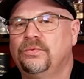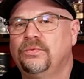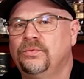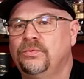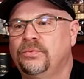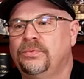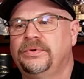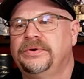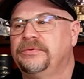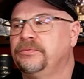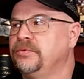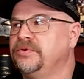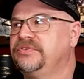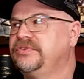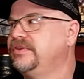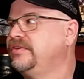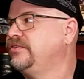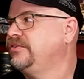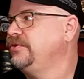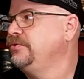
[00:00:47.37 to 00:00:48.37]
where was
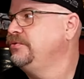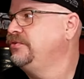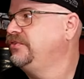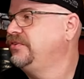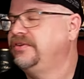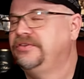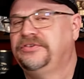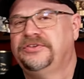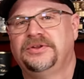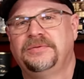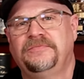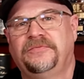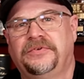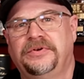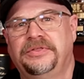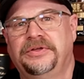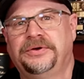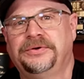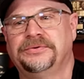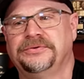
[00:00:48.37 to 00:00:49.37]
this new system
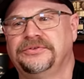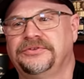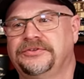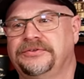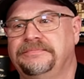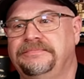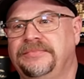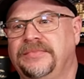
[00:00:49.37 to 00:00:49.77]
for those?